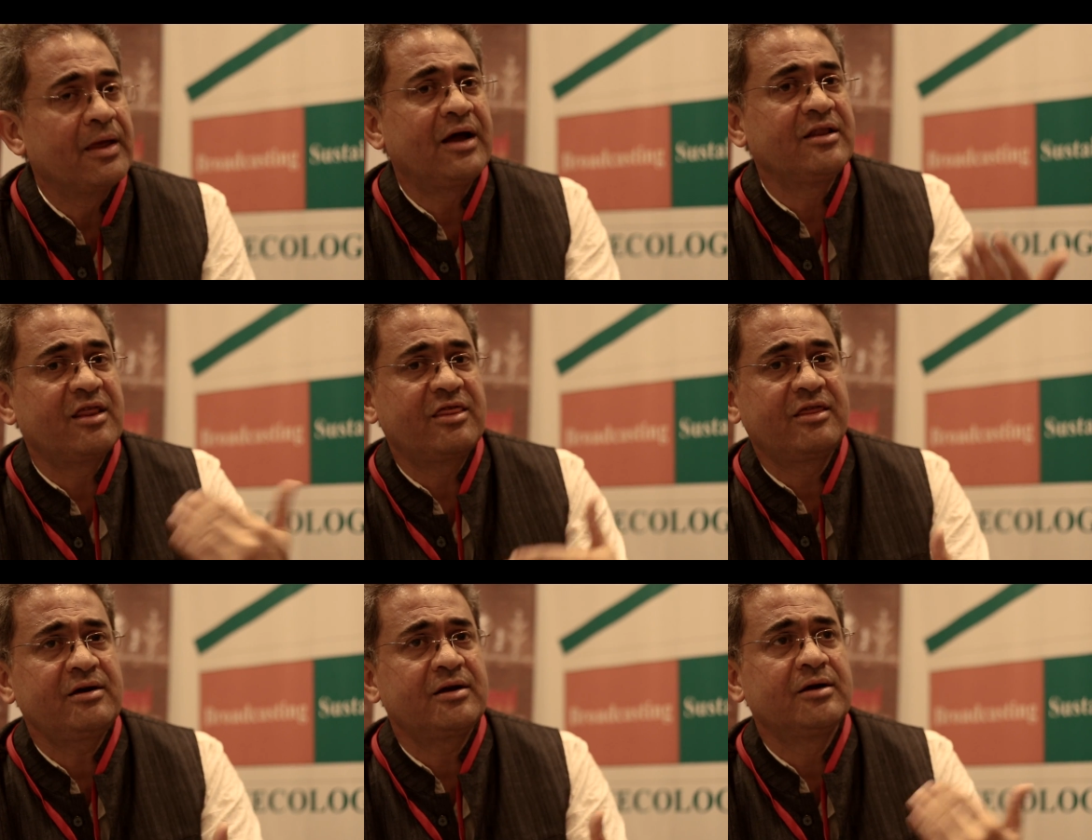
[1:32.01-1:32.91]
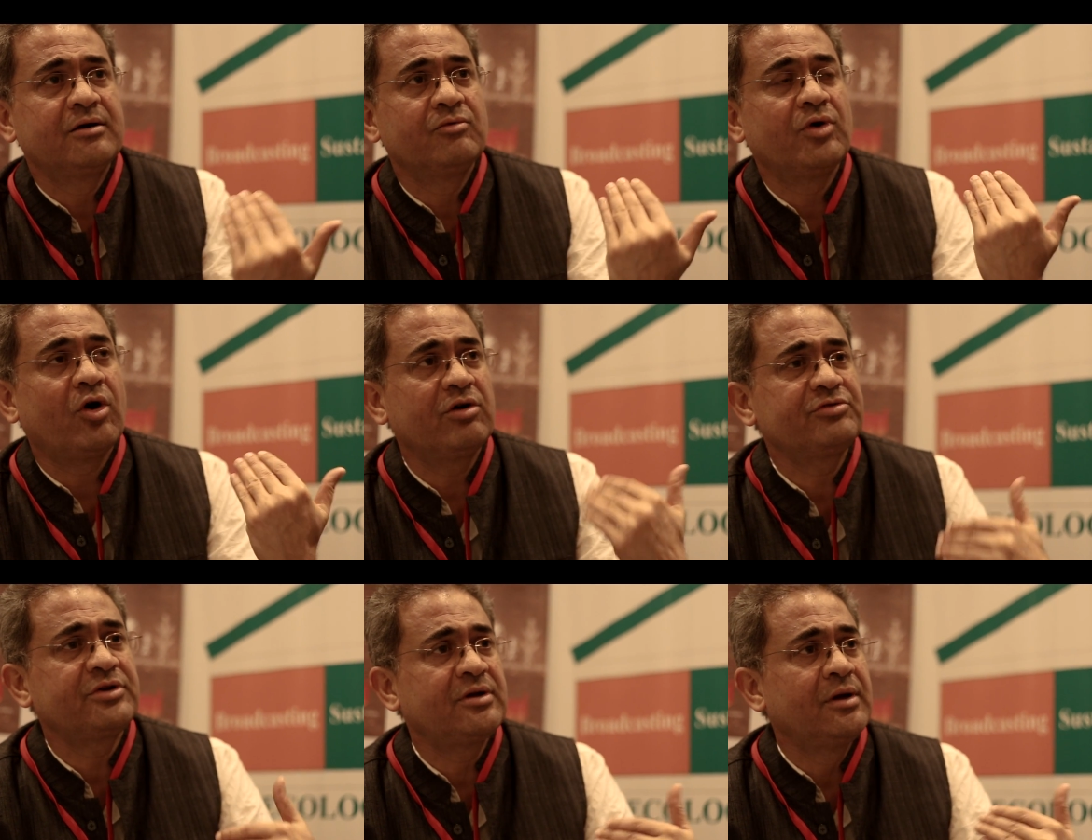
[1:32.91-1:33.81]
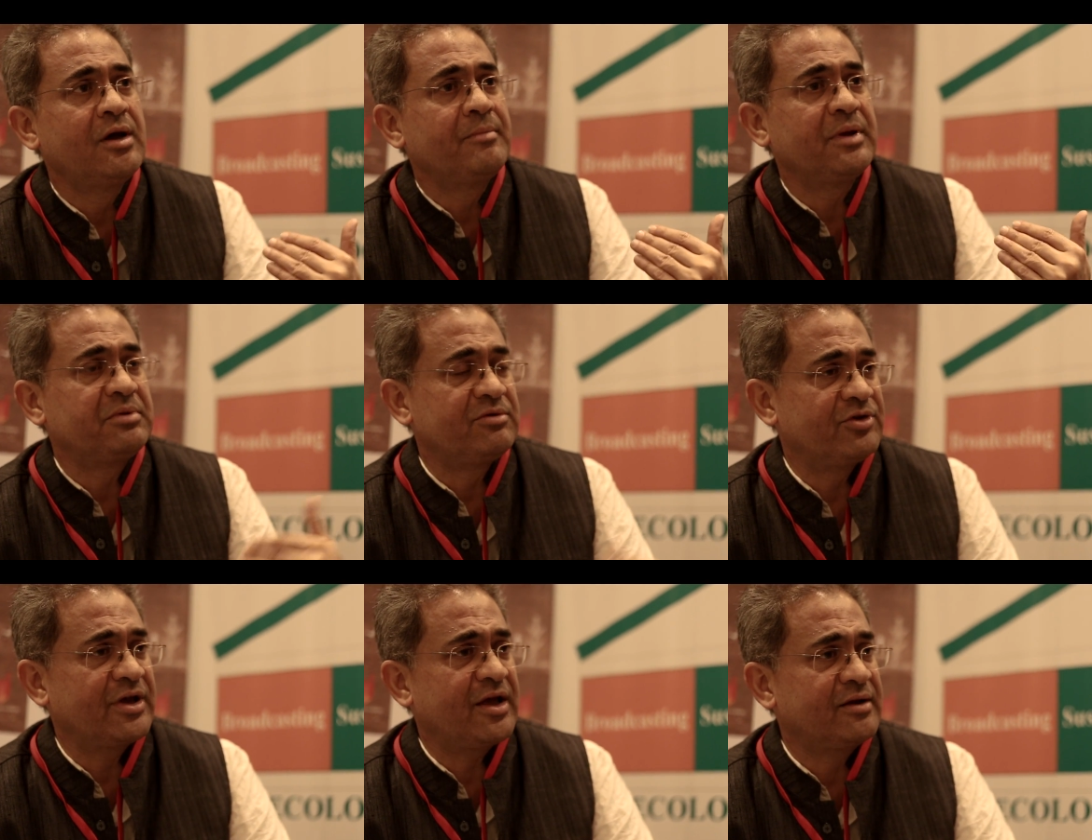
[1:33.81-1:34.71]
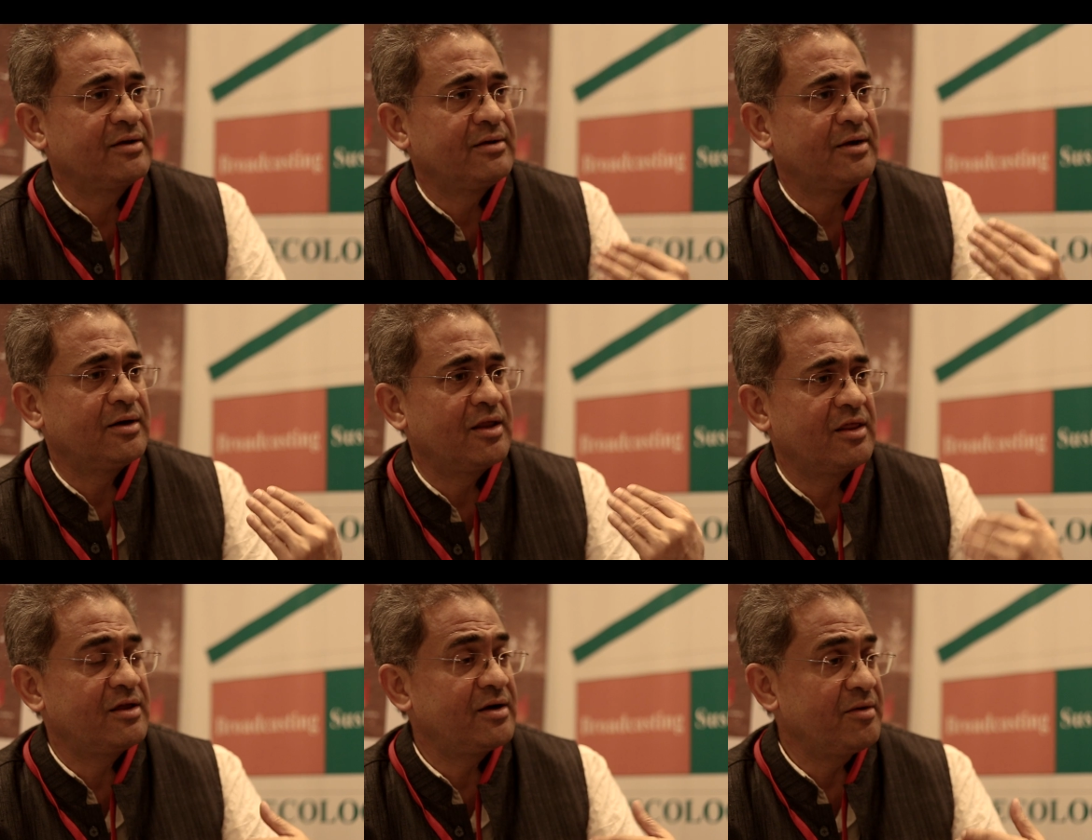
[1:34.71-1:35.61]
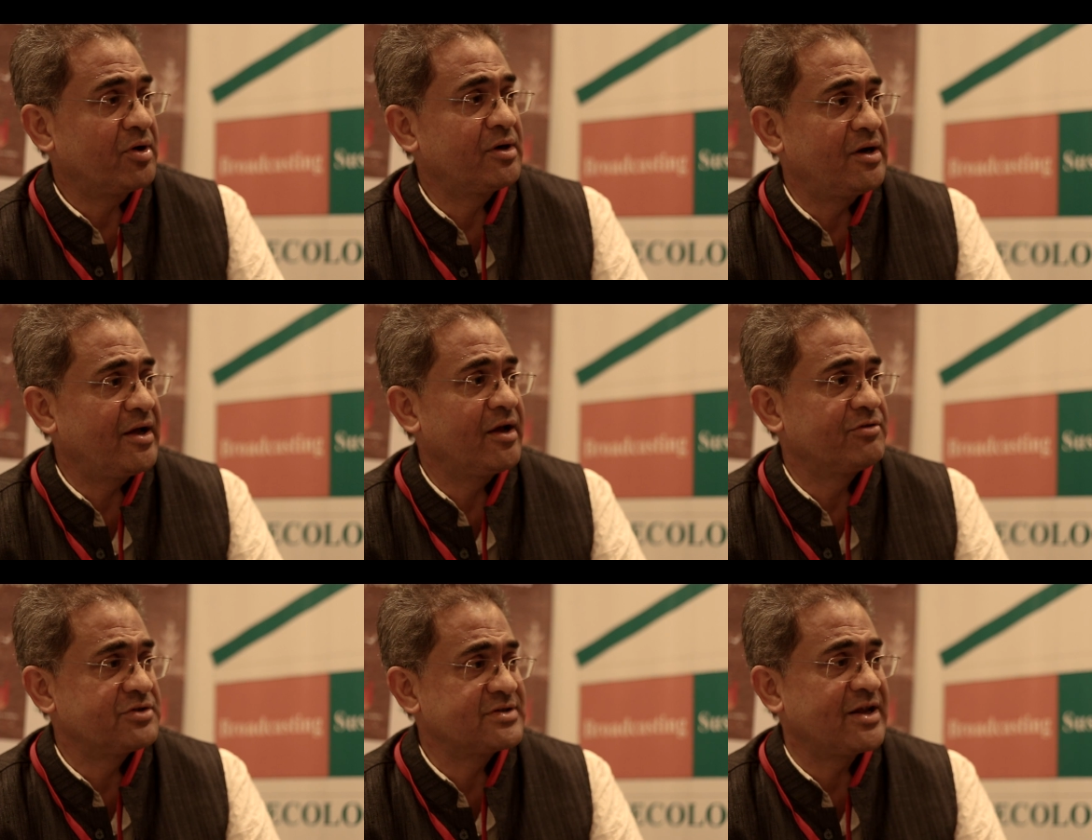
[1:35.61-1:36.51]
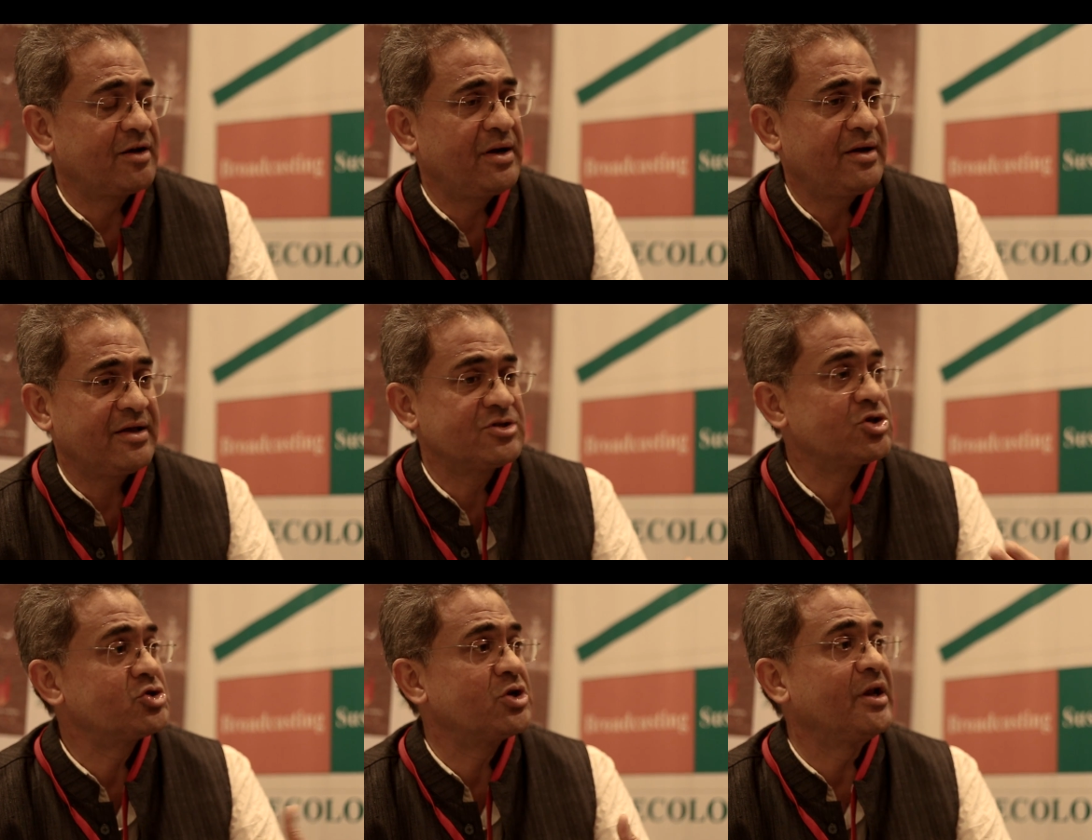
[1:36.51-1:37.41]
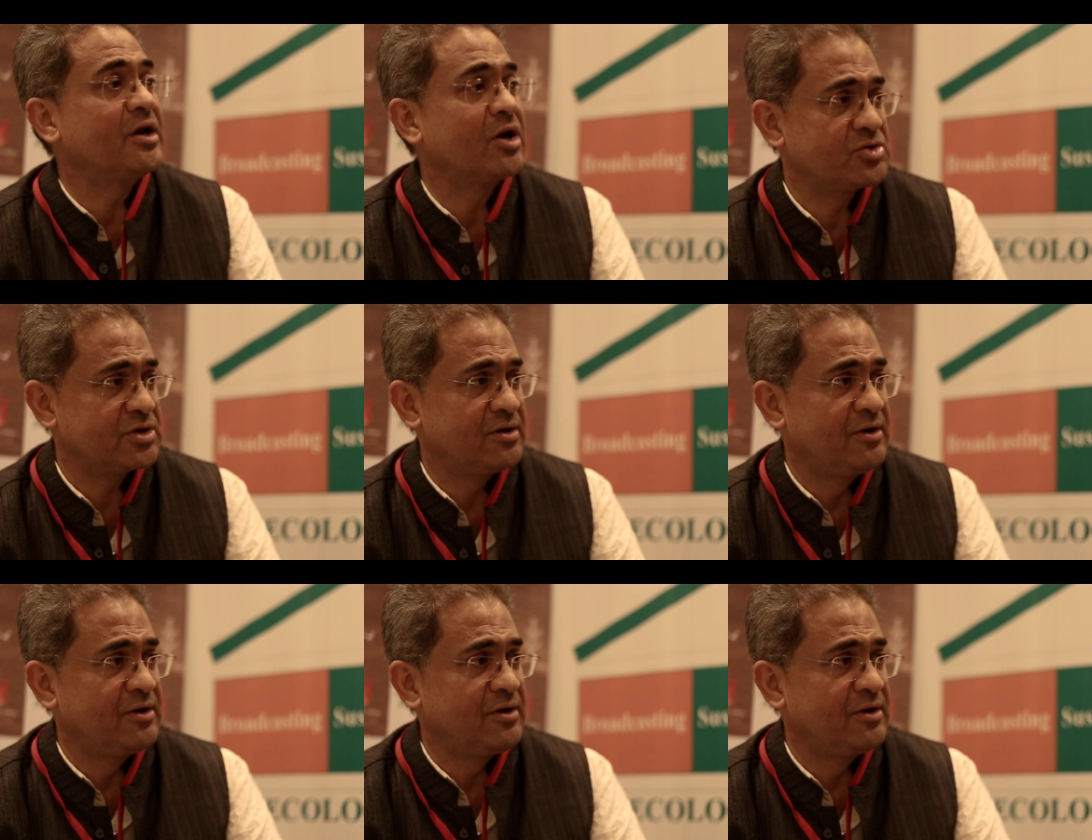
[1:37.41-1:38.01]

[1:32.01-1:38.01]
And the third, often people forget, the third important leg of sustainability is social inclusion.